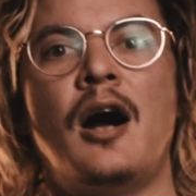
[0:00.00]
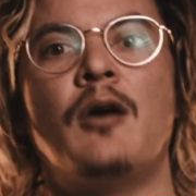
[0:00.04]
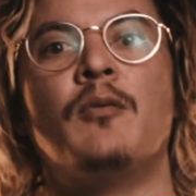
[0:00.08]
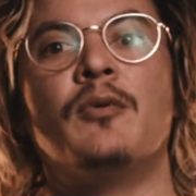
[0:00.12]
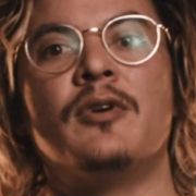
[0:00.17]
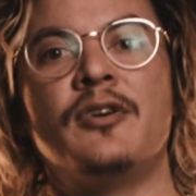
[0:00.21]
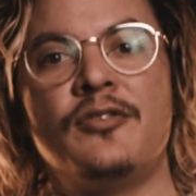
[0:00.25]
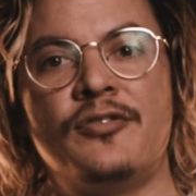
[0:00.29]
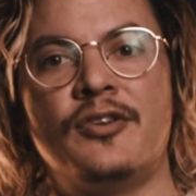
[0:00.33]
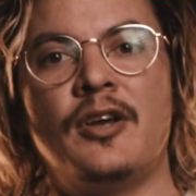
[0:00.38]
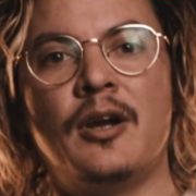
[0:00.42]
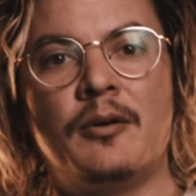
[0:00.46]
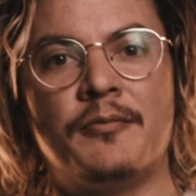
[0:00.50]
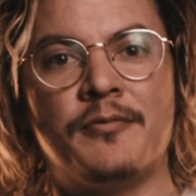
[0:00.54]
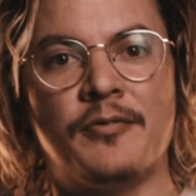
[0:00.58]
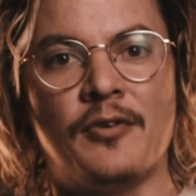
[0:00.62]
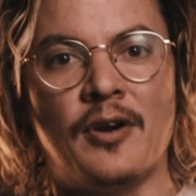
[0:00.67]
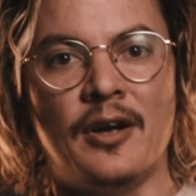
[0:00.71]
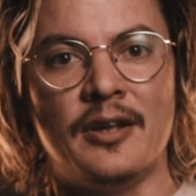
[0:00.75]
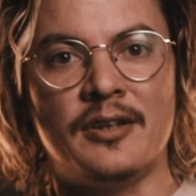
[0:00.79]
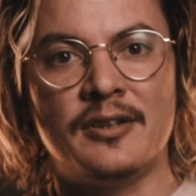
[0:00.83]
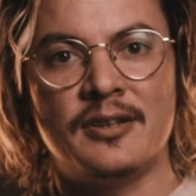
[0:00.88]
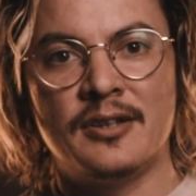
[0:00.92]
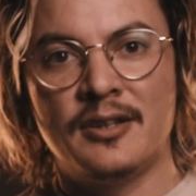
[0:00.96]
I want to say up
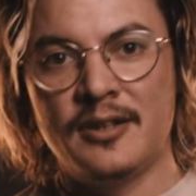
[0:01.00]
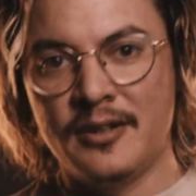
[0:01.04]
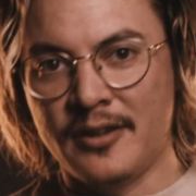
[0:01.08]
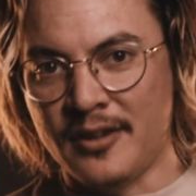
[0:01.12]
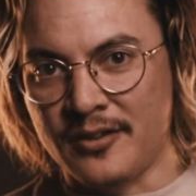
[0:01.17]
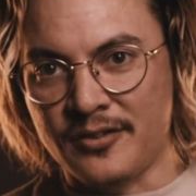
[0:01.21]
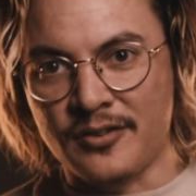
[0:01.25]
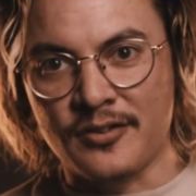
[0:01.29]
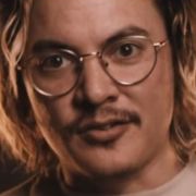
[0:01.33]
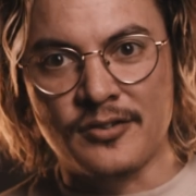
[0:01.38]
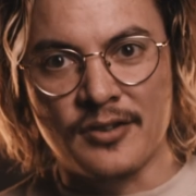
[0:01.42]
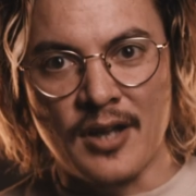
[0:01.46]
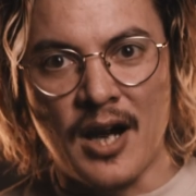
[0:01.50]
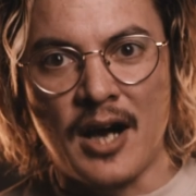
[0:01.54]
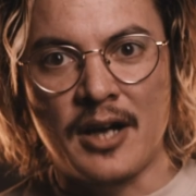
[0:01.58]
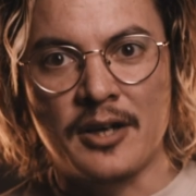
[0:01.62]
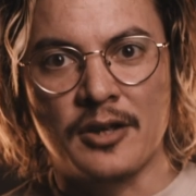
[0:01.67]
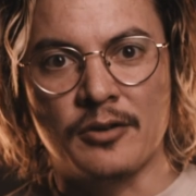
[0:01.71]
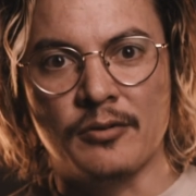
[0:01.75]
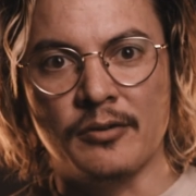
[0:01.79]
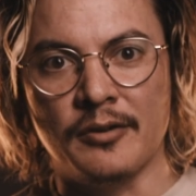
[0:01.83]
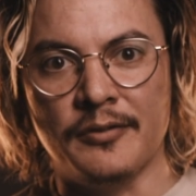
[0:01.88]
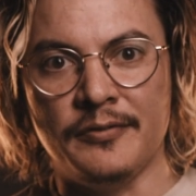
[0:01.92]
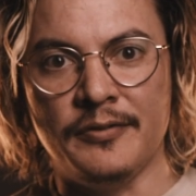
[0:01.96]
front, this is not
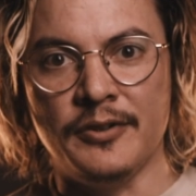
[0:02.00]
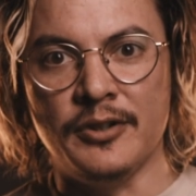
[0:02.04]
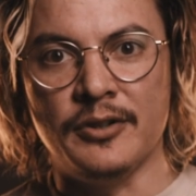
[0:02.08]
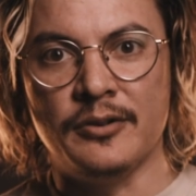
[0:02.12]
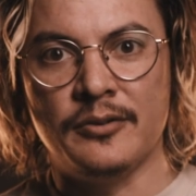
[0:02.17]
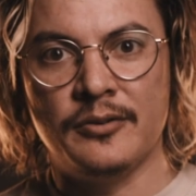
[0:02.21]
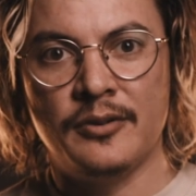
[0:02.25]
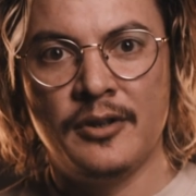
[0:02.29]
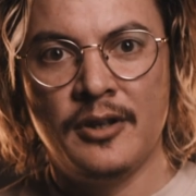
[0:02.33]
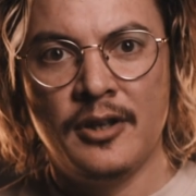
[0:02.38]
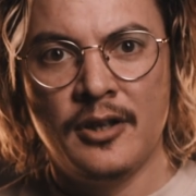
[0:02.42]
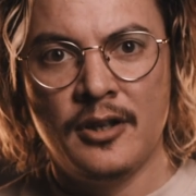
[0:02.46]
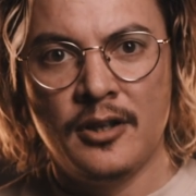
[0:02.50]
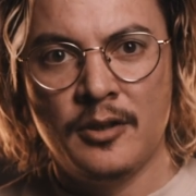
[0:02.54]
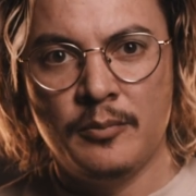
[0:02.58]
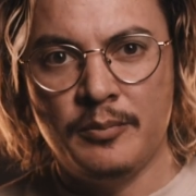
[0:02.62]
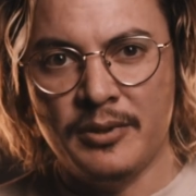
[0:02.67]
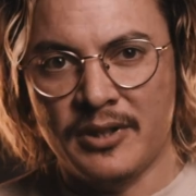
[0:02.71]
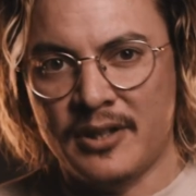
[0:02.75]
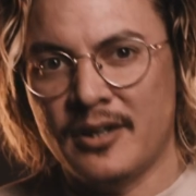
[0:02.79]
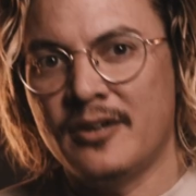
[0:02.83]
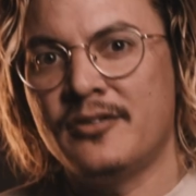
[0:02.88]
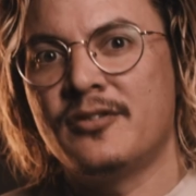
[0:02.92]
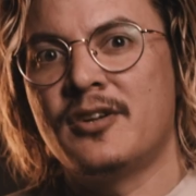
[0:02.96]
a review.
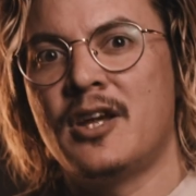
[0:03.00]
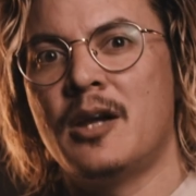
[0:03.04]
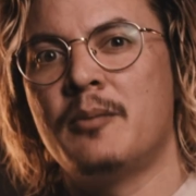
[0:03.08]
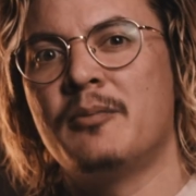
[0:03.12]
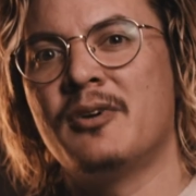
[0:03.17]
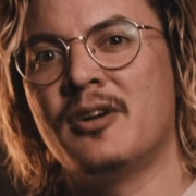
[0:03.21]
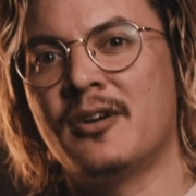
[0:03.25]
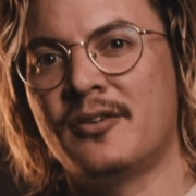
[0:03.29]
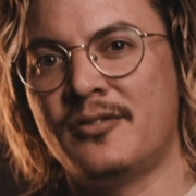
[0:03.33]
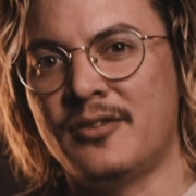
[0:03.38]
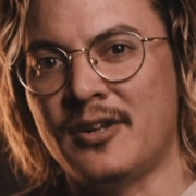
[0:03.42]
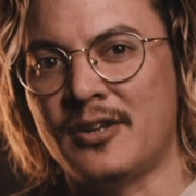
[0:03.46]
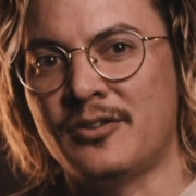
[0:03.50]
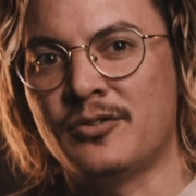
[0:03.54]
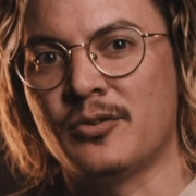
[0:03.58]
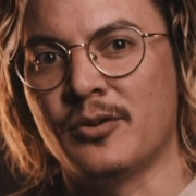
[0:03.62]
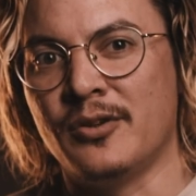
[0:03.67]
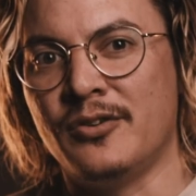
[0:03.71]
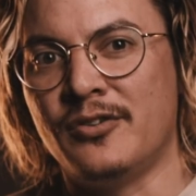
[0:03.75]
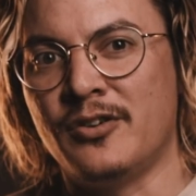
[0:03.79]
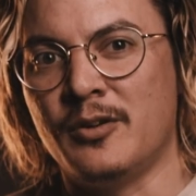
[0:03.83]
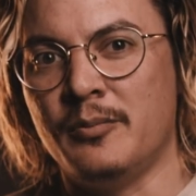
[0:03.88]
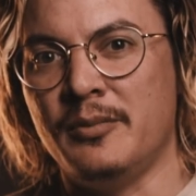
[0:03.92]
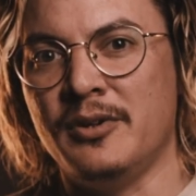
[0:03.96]
Because camera
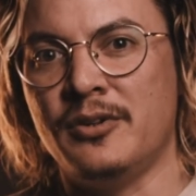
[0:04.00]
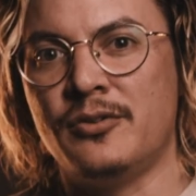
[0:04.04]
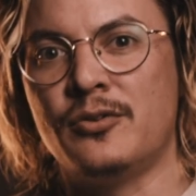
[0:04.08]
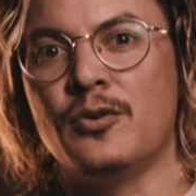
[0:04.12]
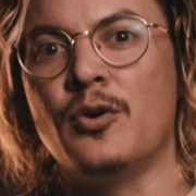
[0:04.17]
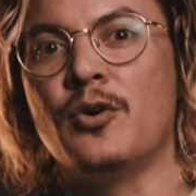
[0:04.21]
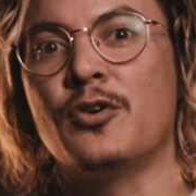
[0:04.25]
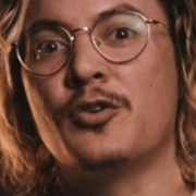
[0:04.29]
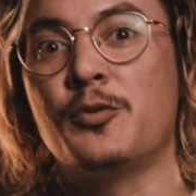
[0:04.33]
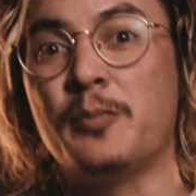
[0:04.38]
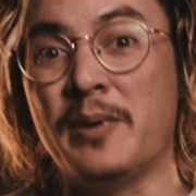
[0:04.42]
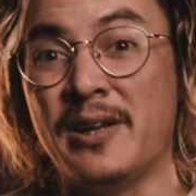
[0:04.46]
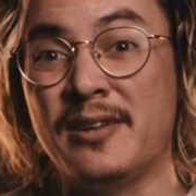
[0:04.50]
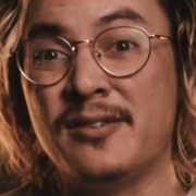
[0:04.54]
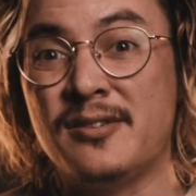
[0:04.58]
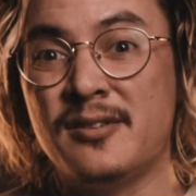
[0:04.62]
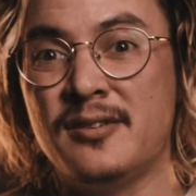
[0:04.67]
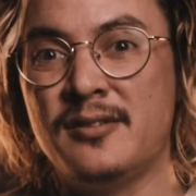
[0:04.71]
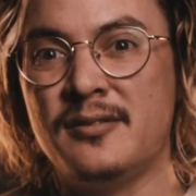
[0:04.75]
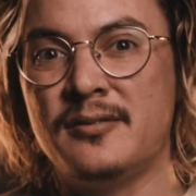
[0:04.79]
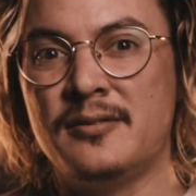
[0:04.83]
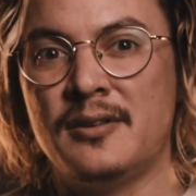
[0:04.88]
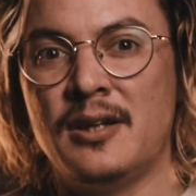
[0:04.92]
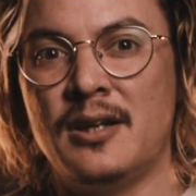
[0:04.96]
accessories can be so
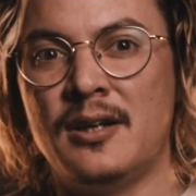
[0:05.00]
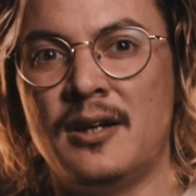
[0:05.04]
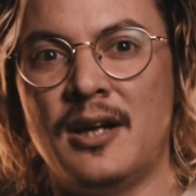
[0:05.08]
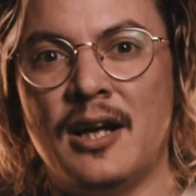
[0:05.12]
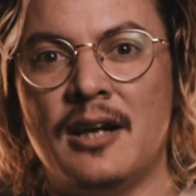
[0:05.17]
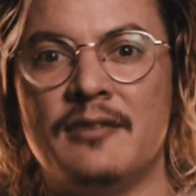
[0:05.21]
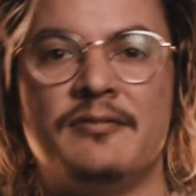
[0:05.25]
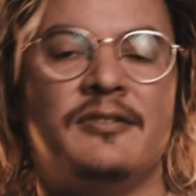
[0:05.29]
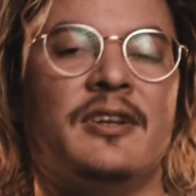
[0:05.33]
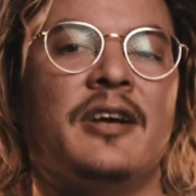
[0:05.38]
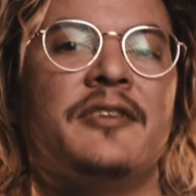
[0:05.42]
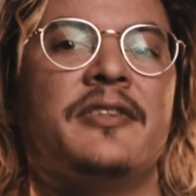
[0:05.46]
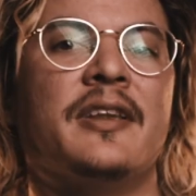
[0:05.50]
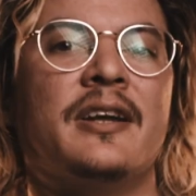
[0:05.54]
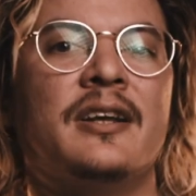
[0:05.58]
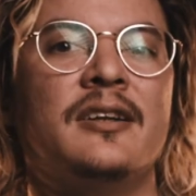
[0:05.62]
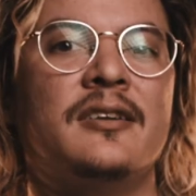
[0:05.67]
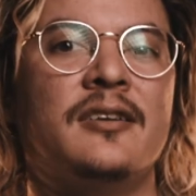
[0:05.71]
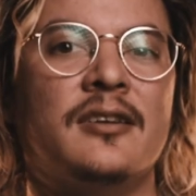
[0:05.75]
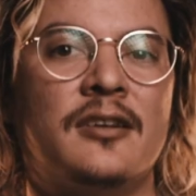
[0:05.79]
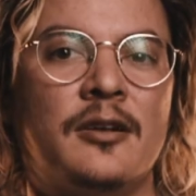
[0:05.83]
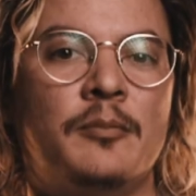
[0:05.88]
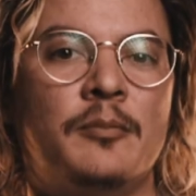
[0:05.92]
expensive, I have nothing to